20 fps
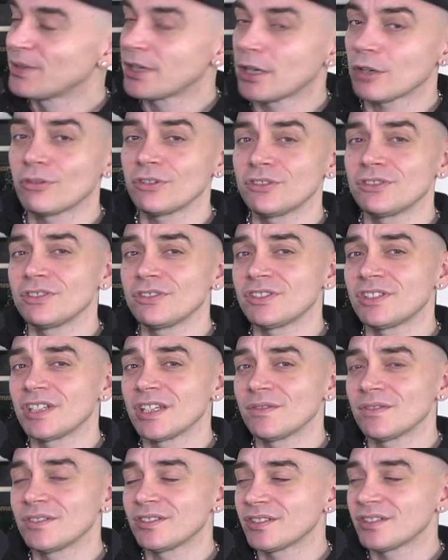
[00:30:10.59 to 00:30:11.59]
Big up Christian
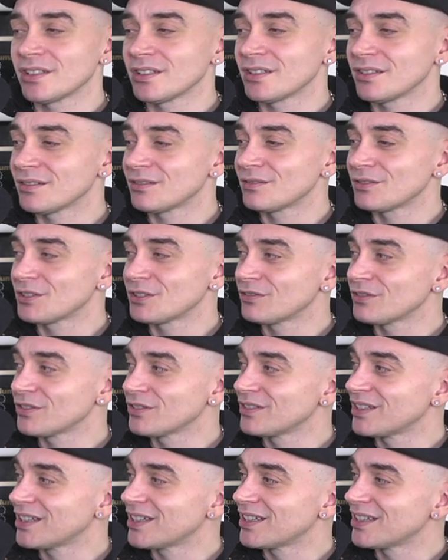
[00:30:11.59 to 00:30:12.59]
Stevenson, all the
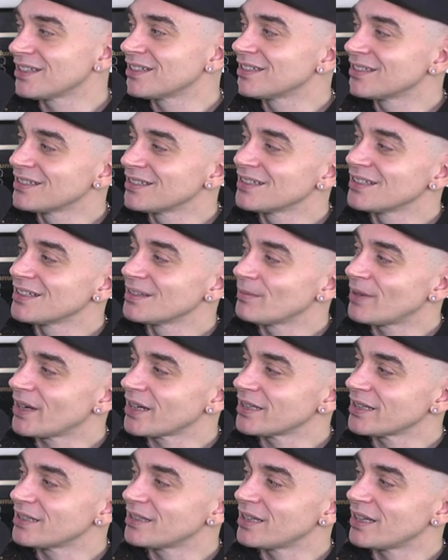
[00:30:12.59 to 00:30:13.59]
crew there, but
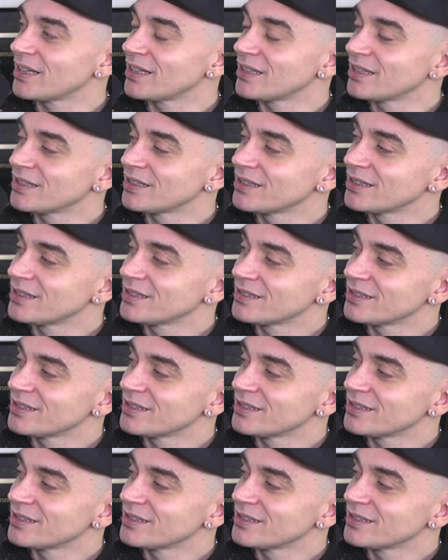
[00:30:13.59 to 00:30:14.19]
back like, in the day.